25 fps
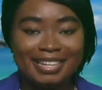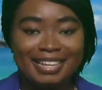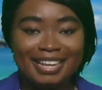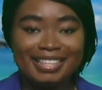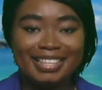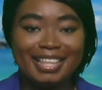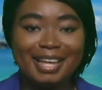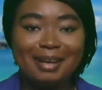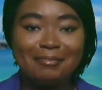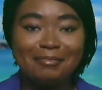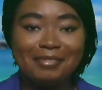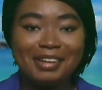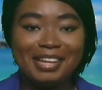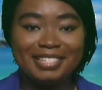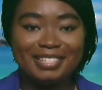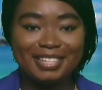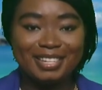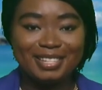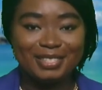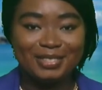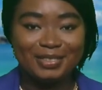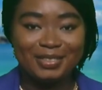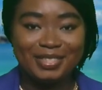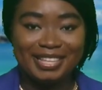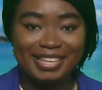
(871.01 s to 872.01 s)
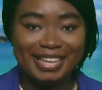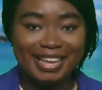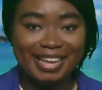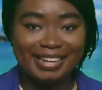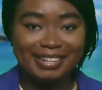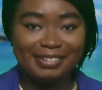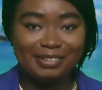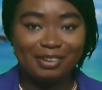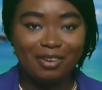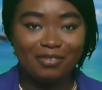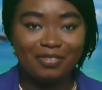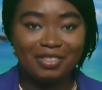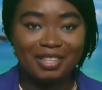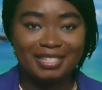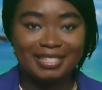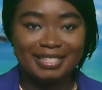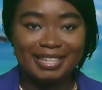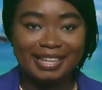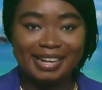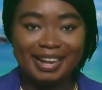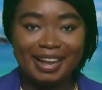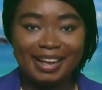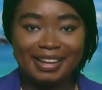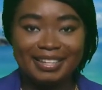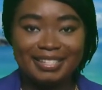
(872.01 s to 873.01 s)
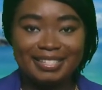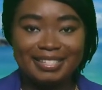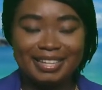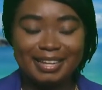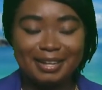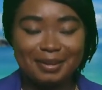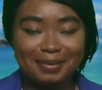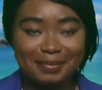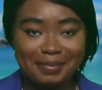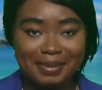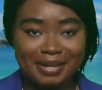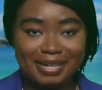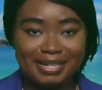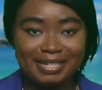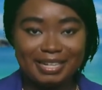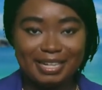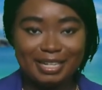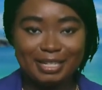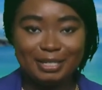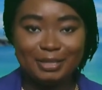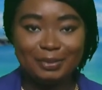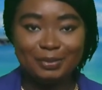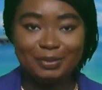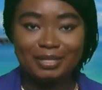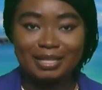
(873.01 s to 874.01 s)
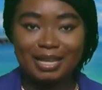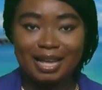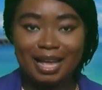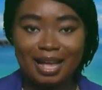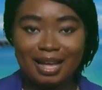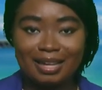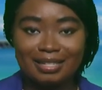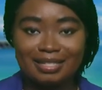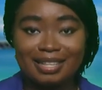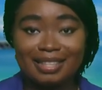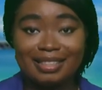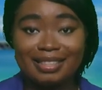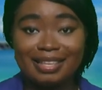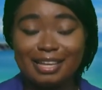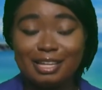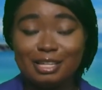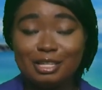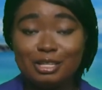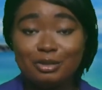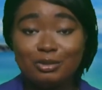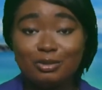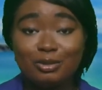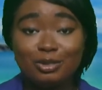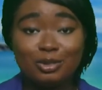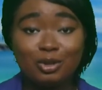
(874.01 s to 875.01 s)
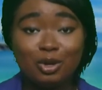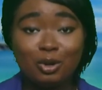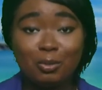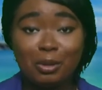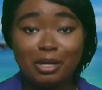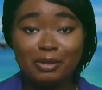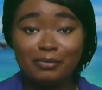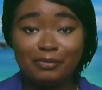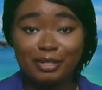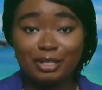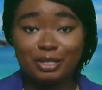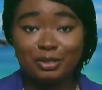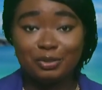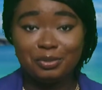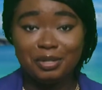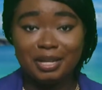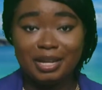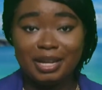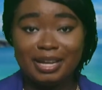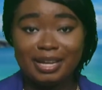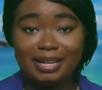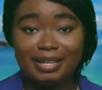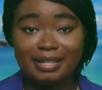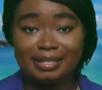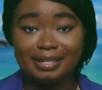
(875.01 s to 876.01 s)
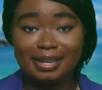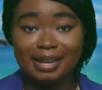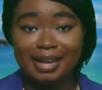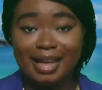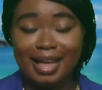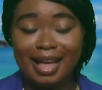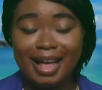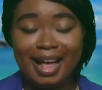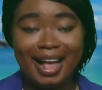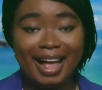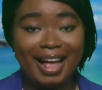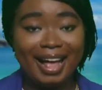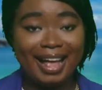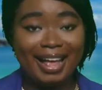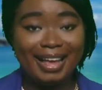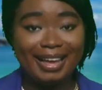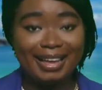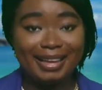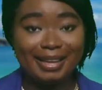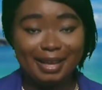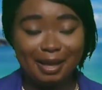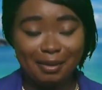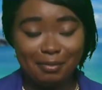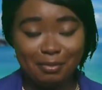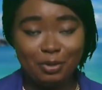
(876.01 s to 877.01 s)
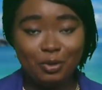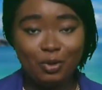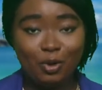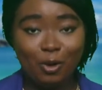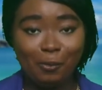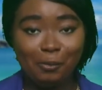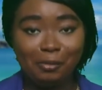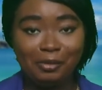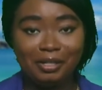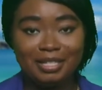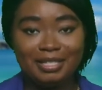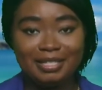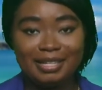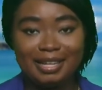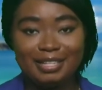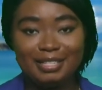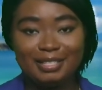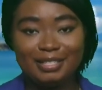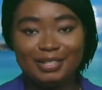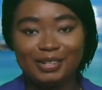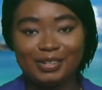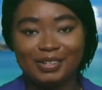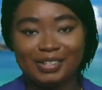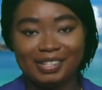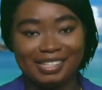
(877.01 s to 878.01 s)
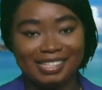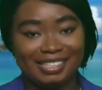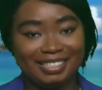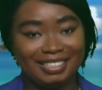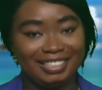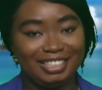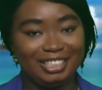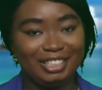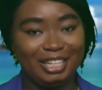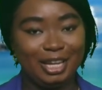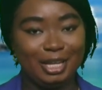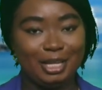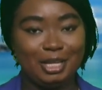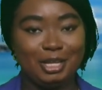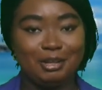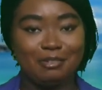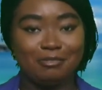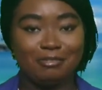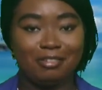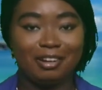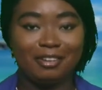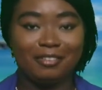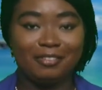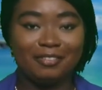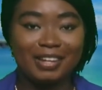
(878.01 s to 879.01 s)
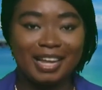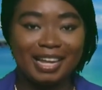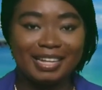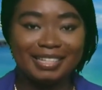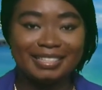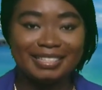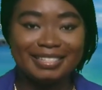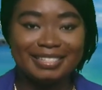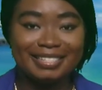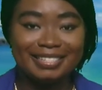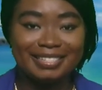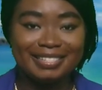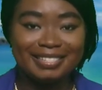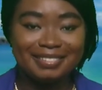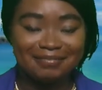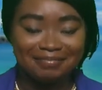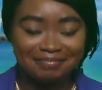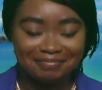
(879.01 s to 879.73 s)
And that brings us to the end of the ZIZ Midday Newscast. Thank you so much for tuning in. I am your presenter, Shaira Flanders.